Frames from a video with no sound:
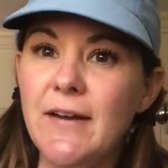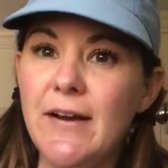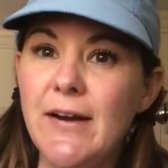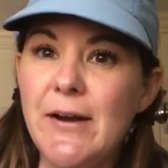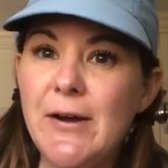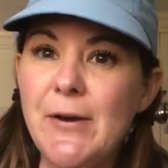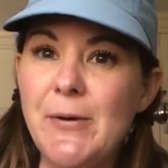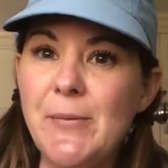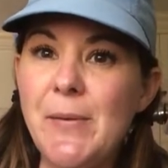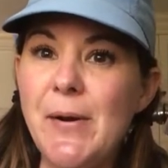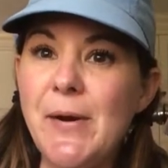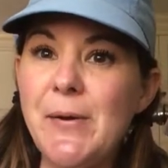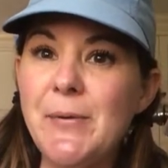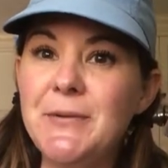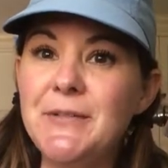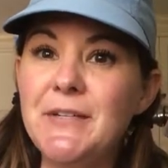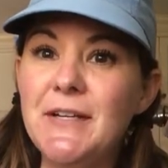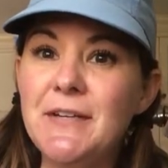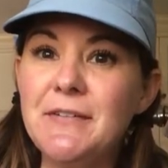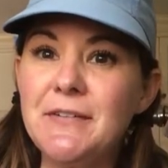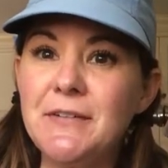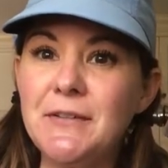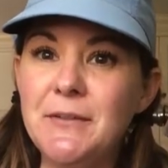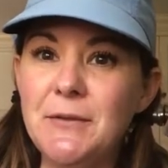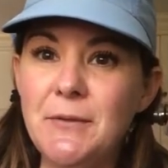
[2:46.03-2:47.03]
Um, I would
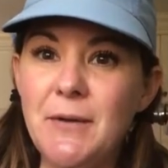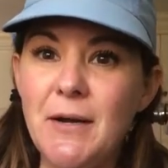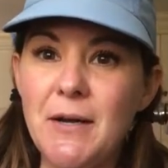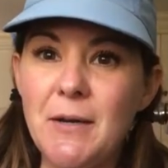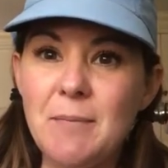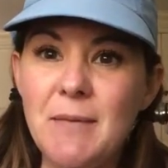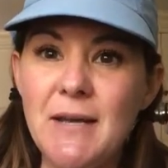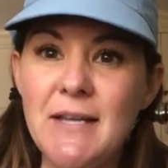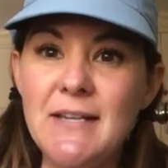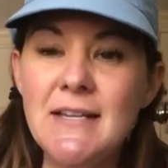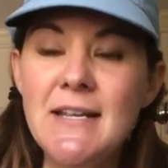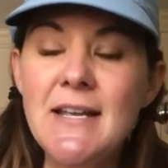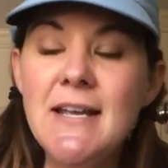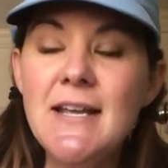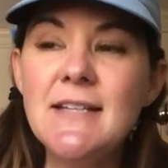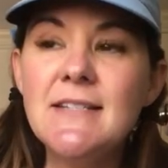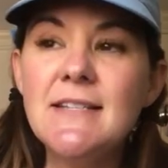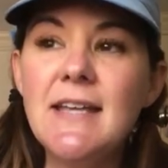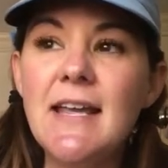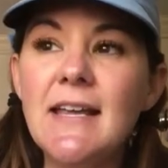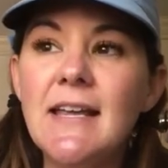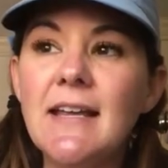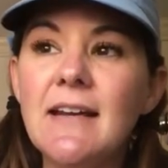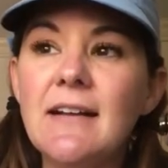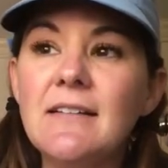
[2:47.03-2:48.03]
definitely recommend
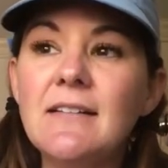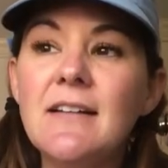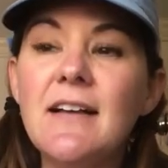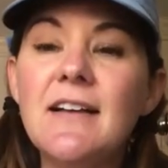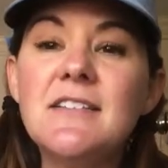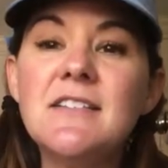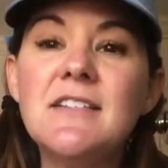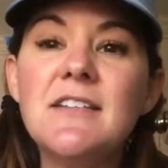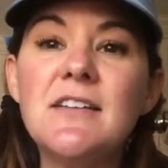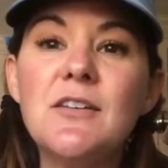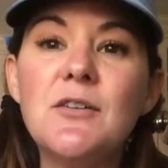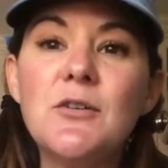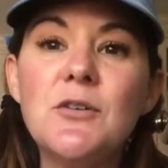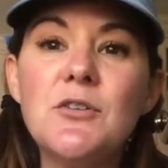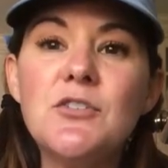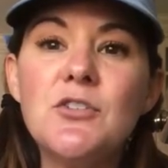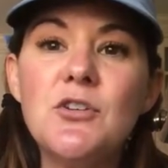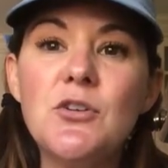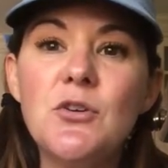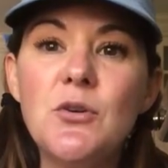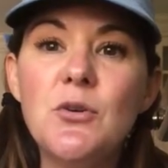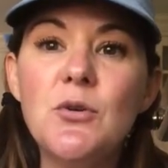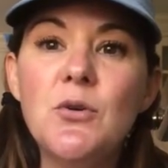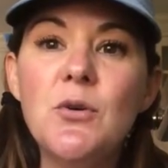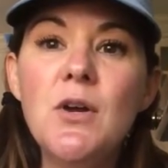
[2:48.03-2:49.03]
taking a lesson or
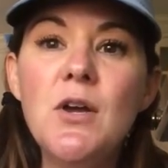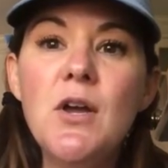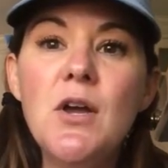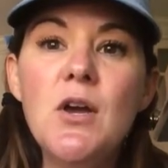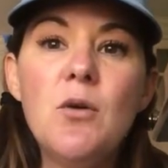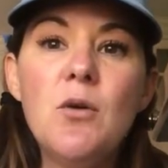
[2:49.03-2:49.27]
two